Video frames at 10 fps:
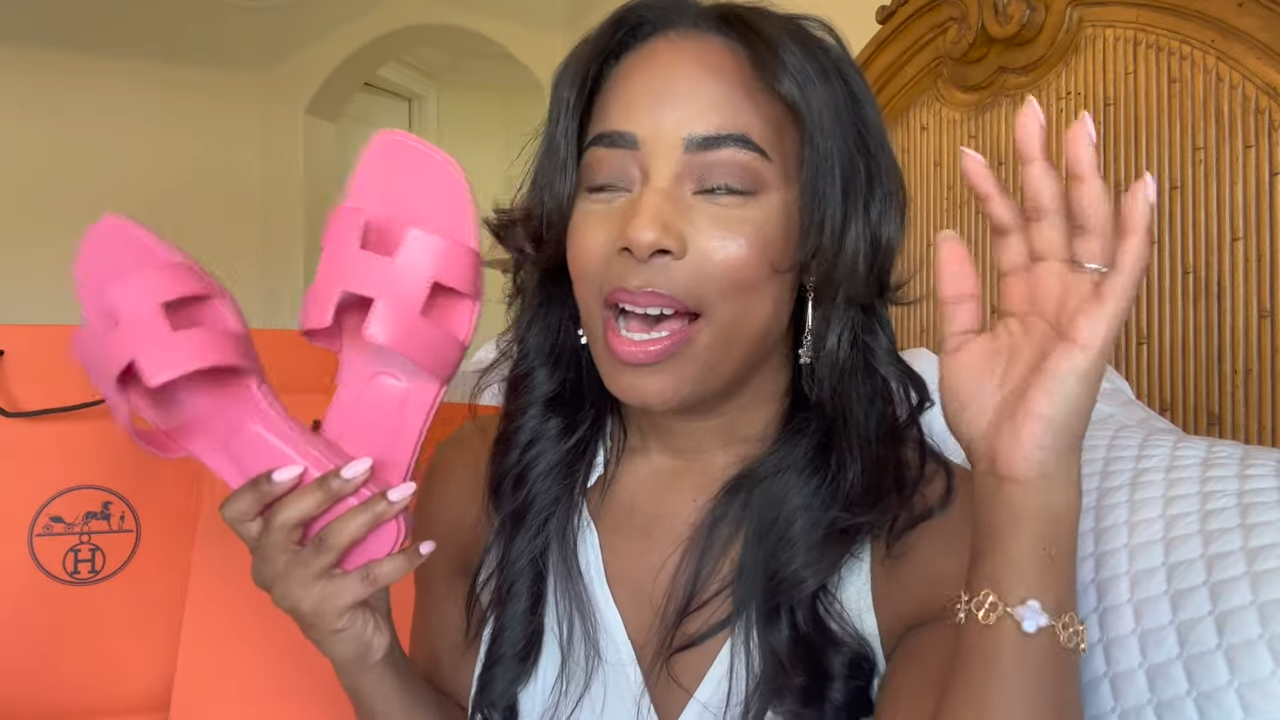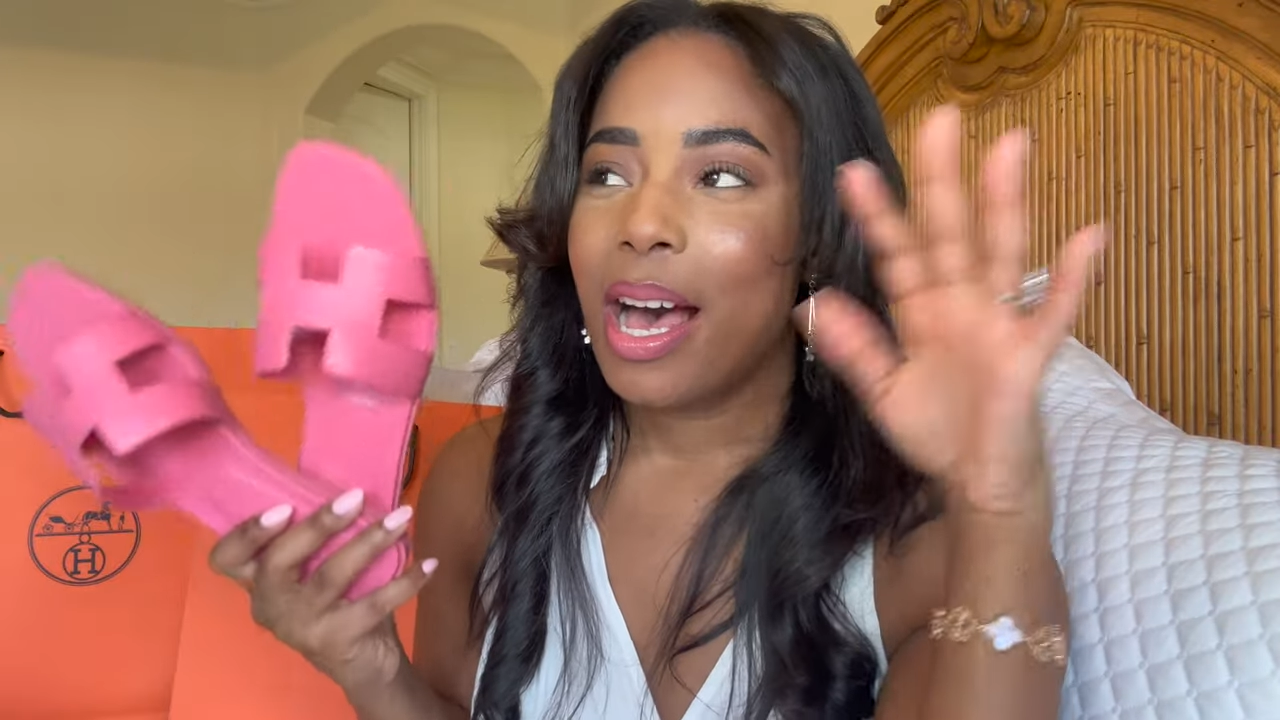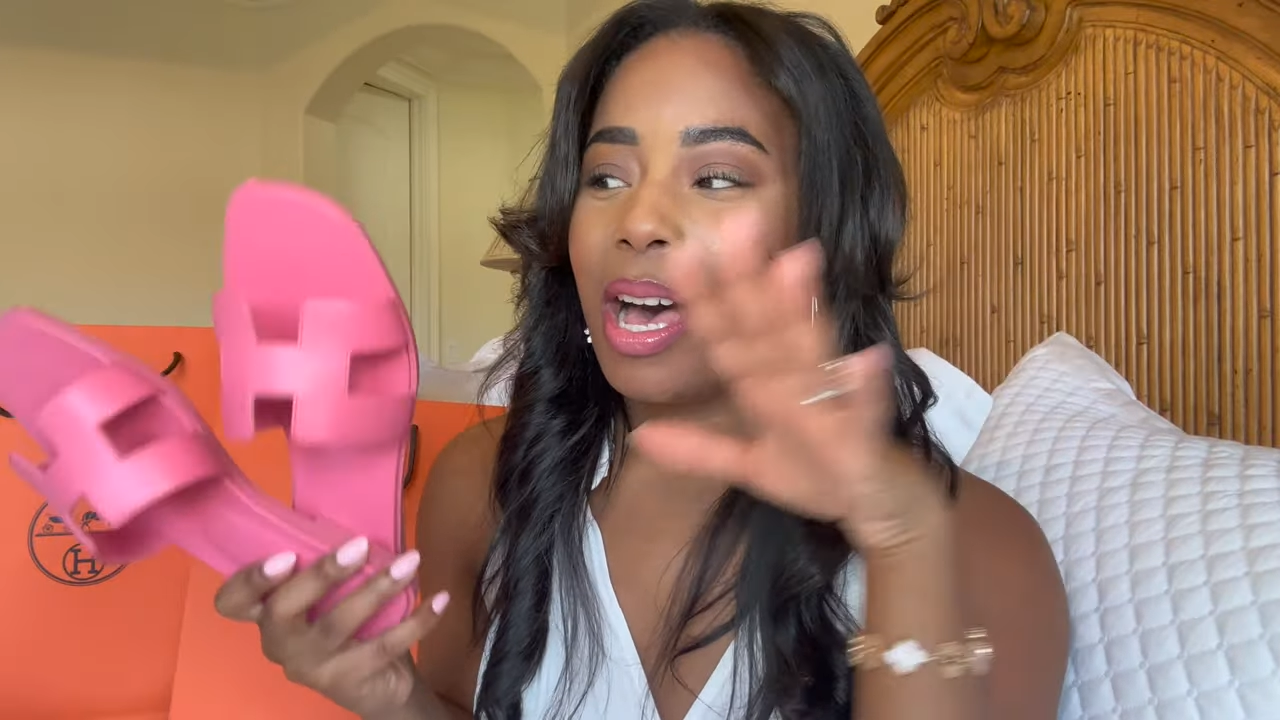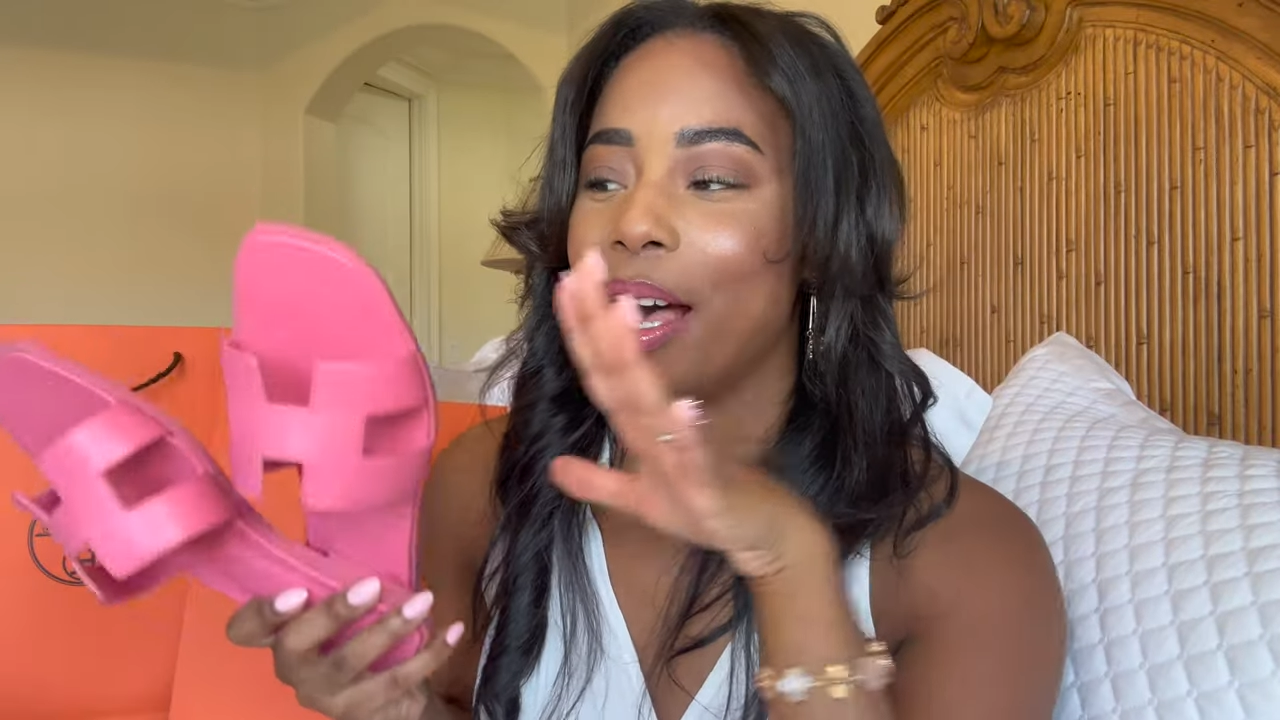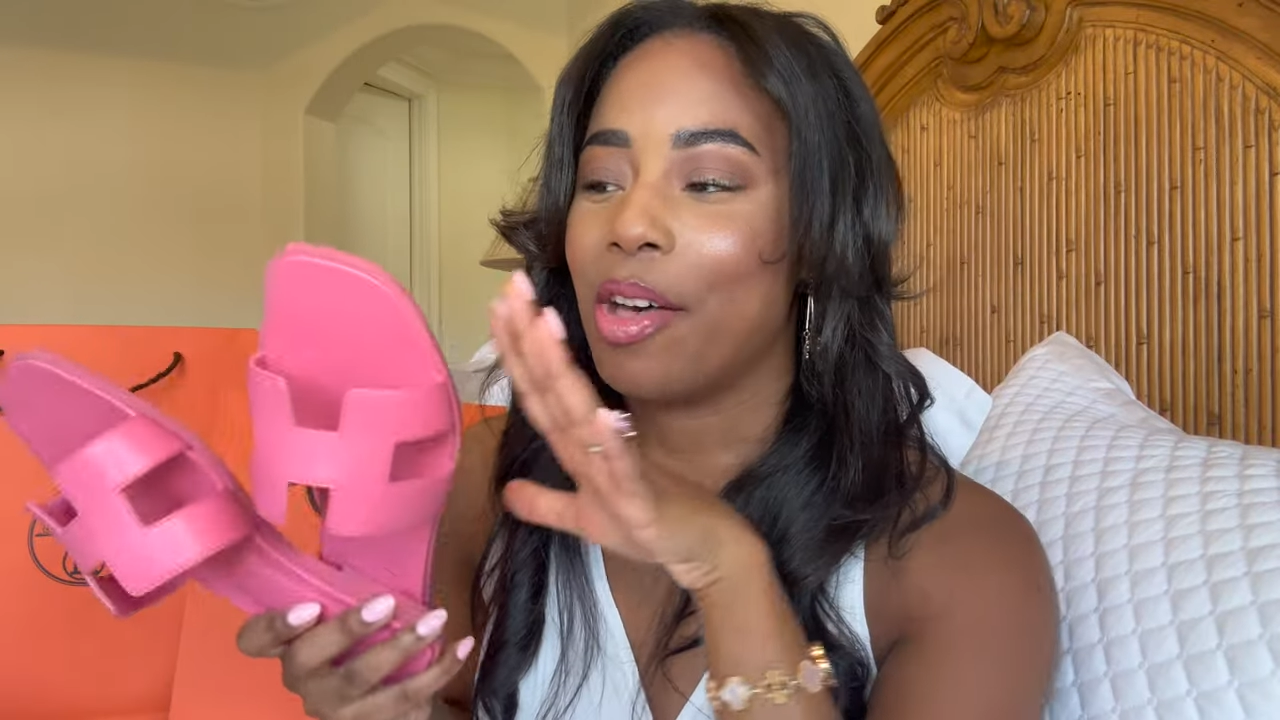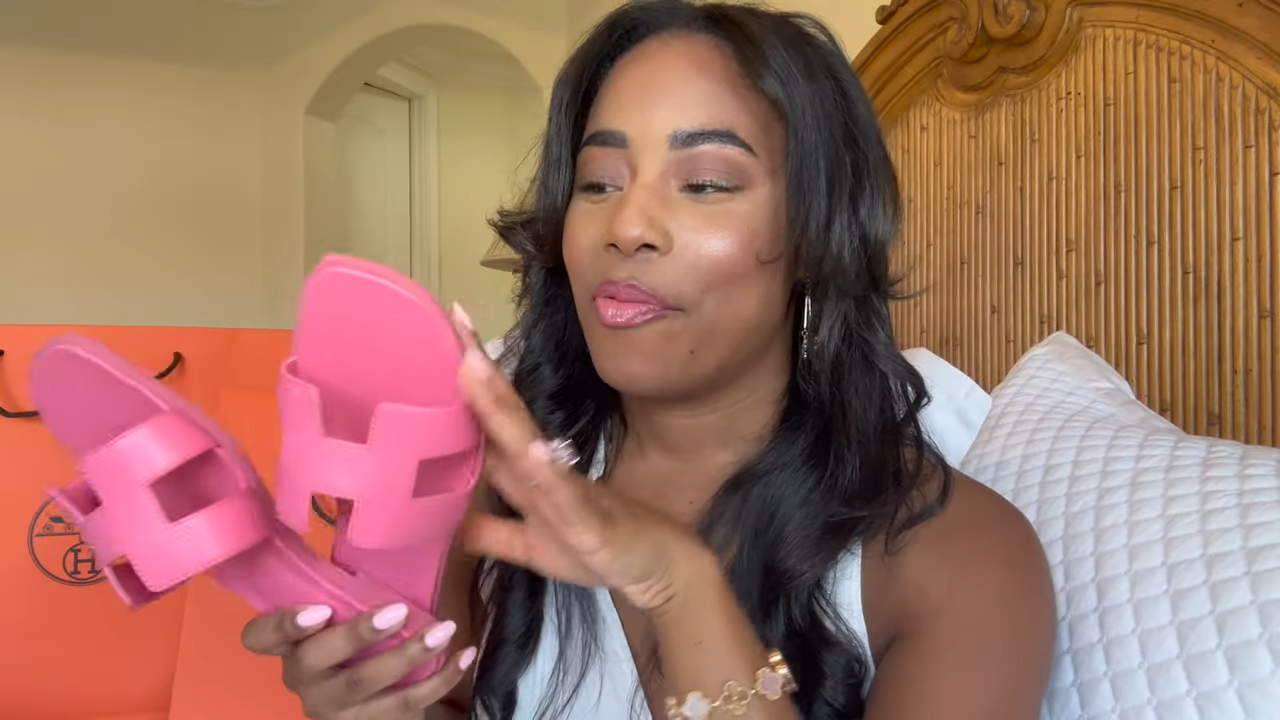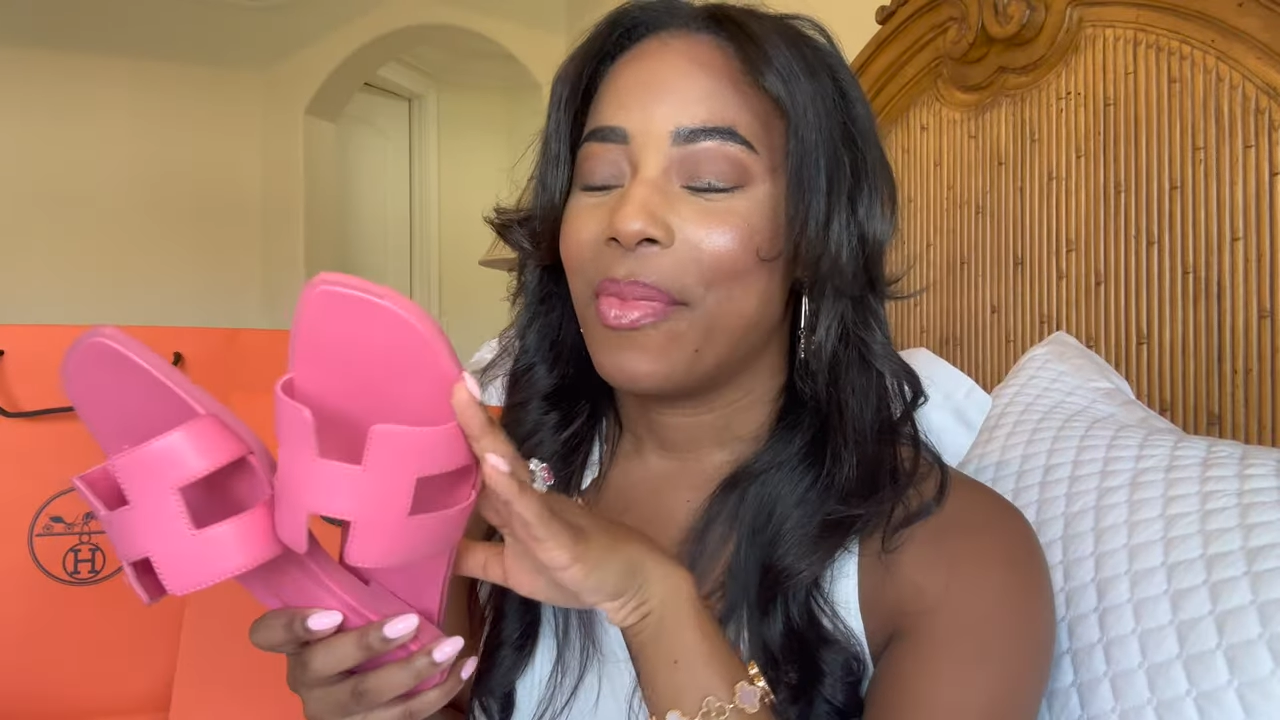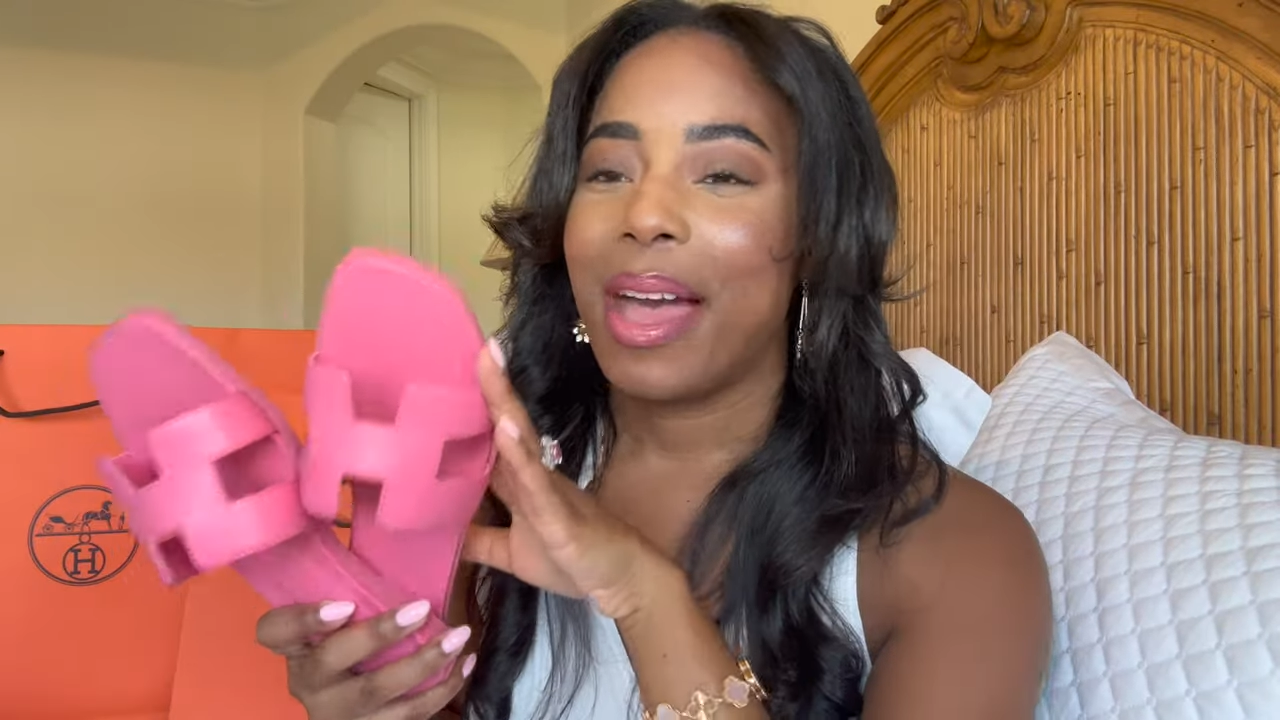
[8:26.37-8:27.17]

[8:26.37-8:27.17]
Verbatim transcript: um